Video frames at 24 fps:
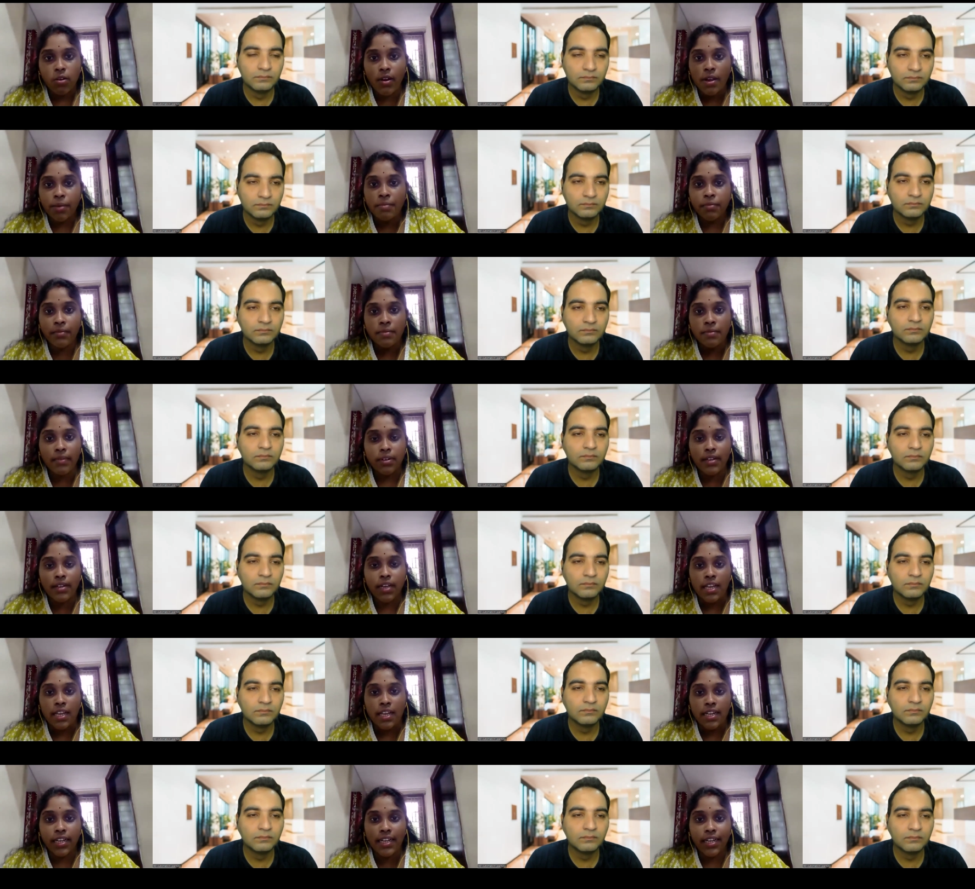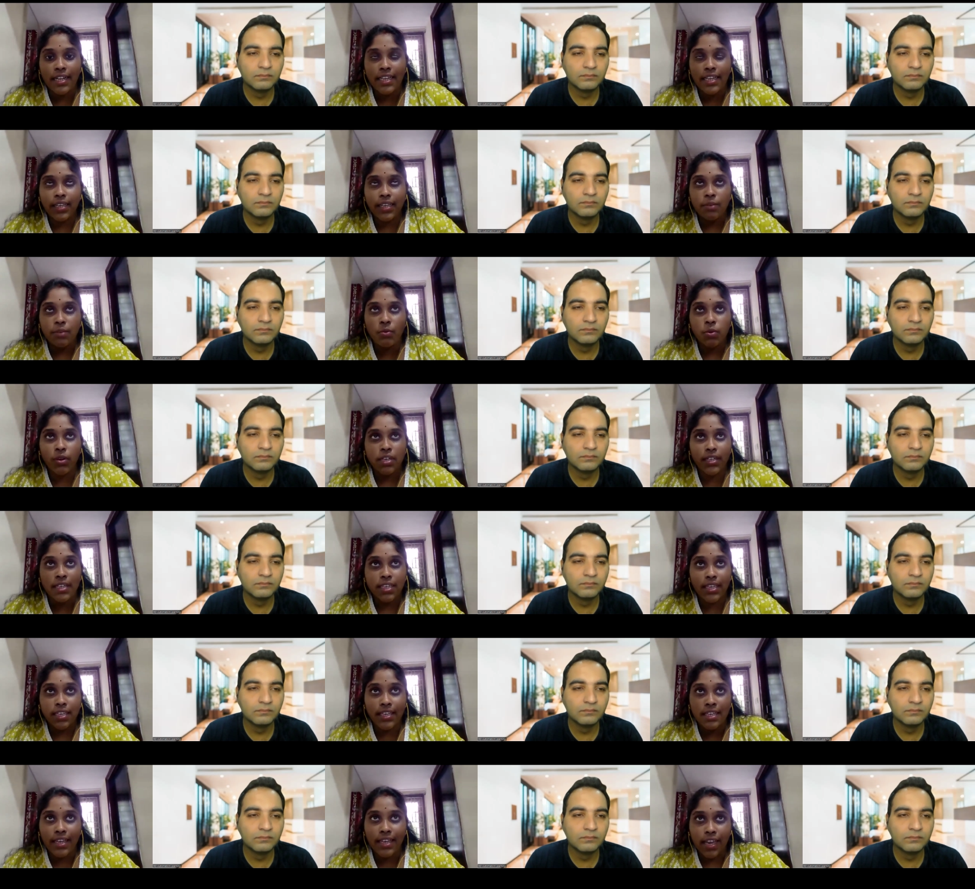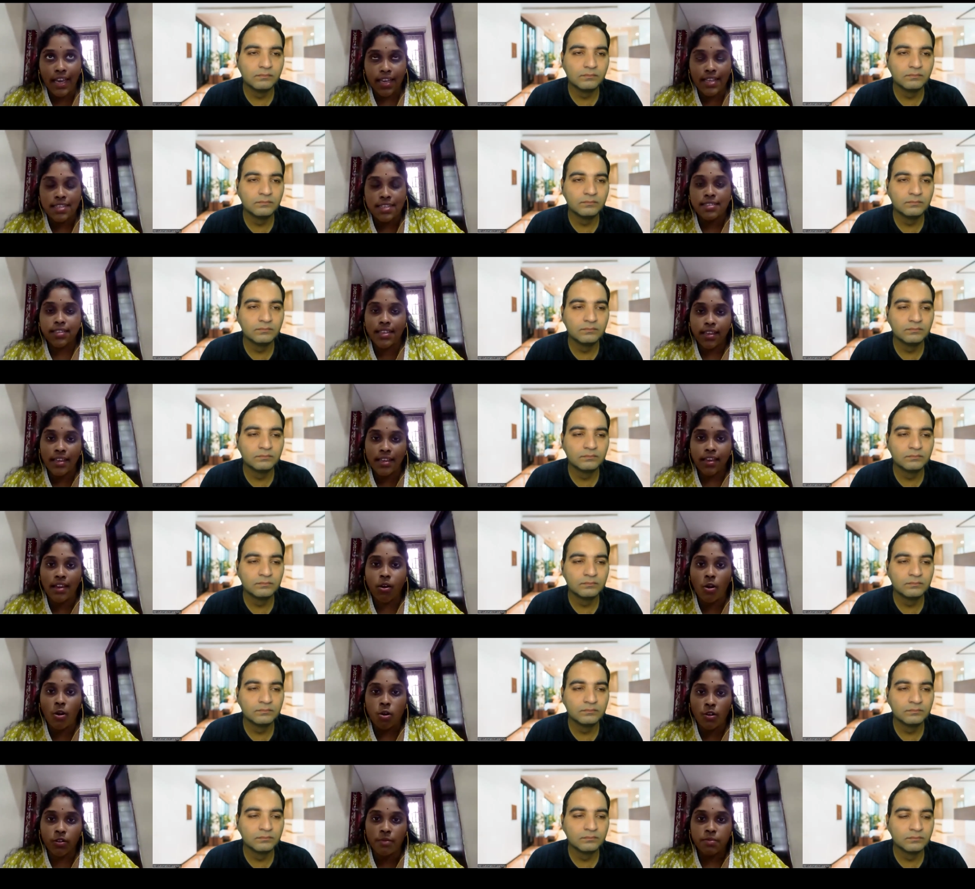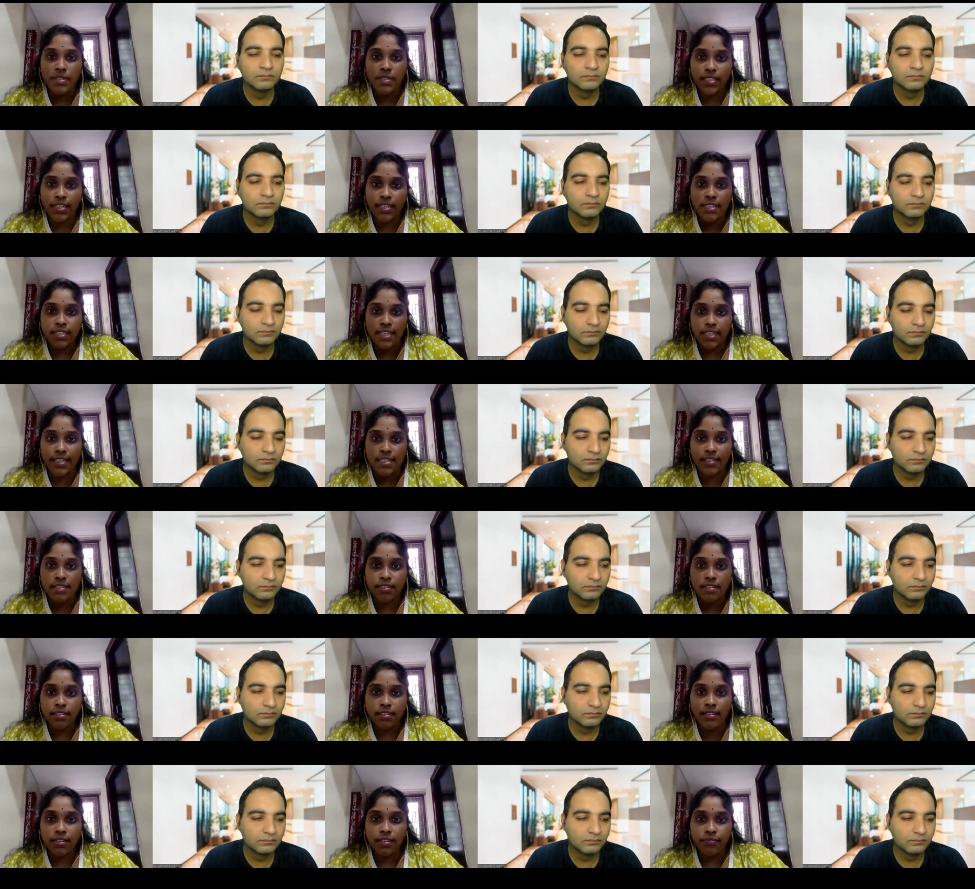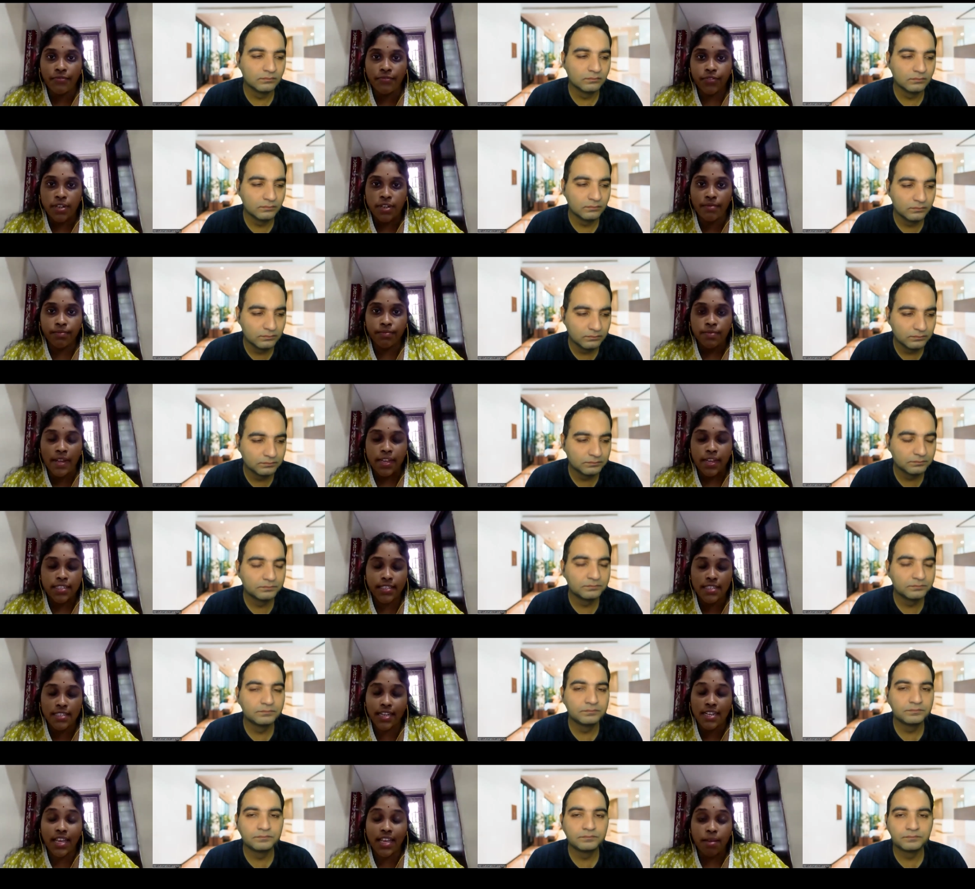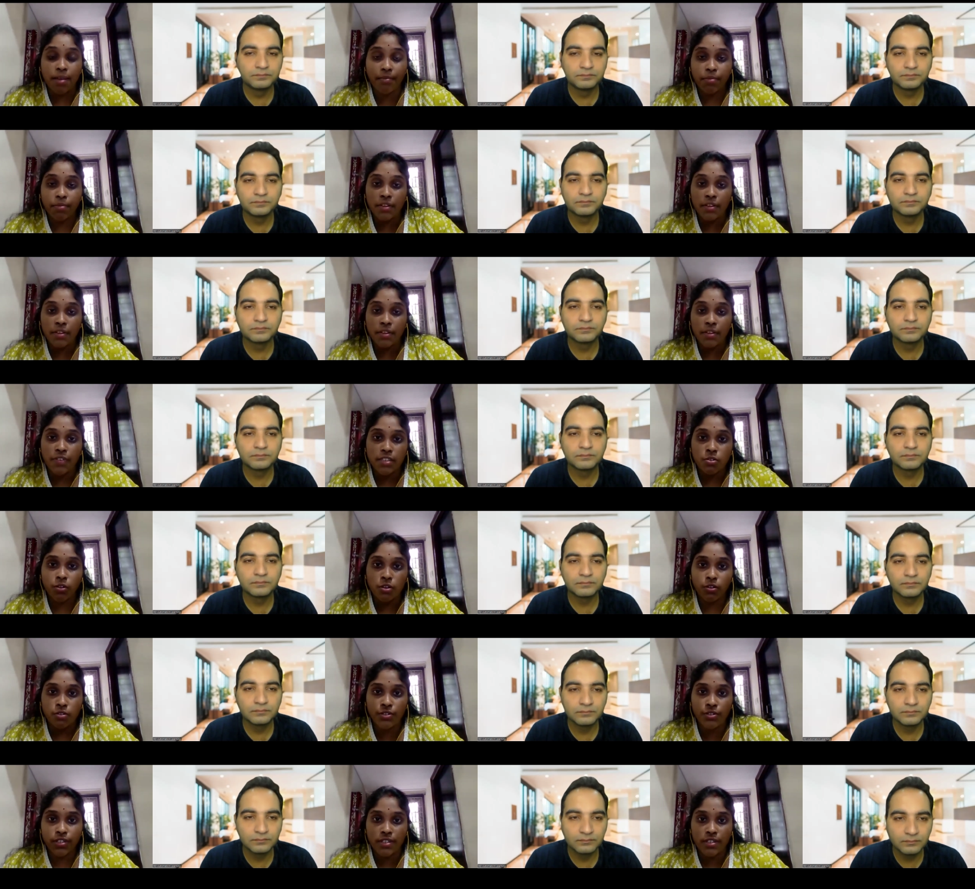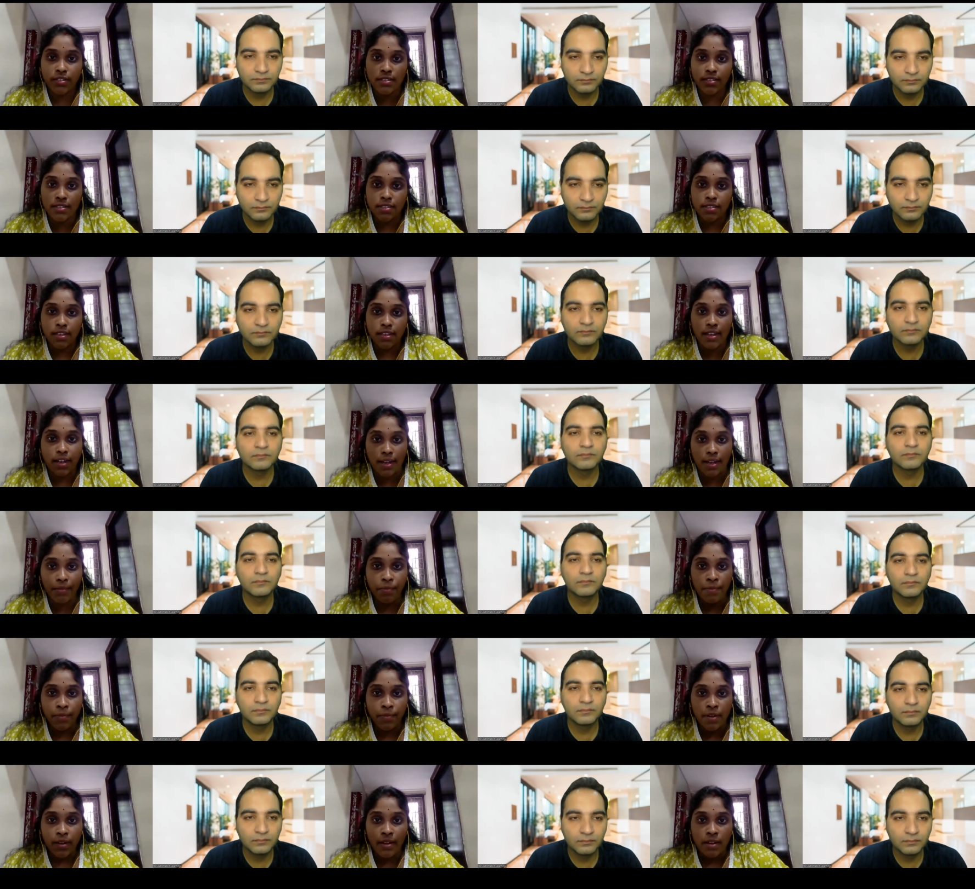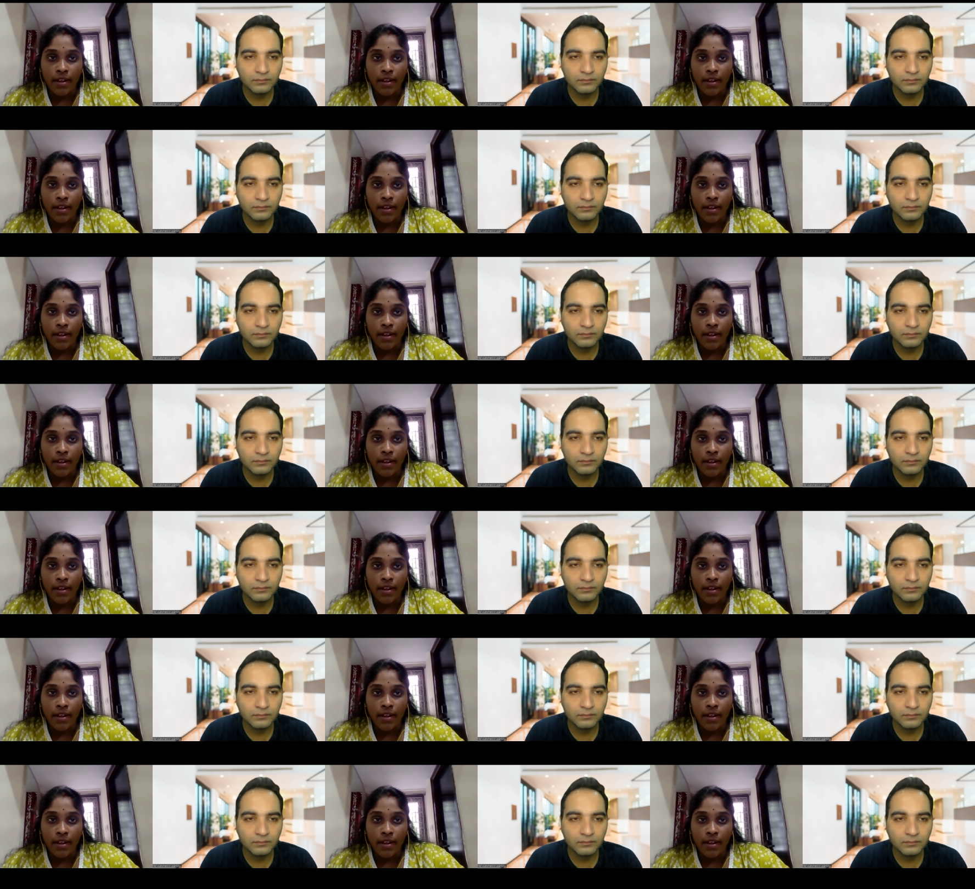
Speaker 1: Now, I'm currently working as an automation tester from at Gen Amplifier Solutions uh, Hub.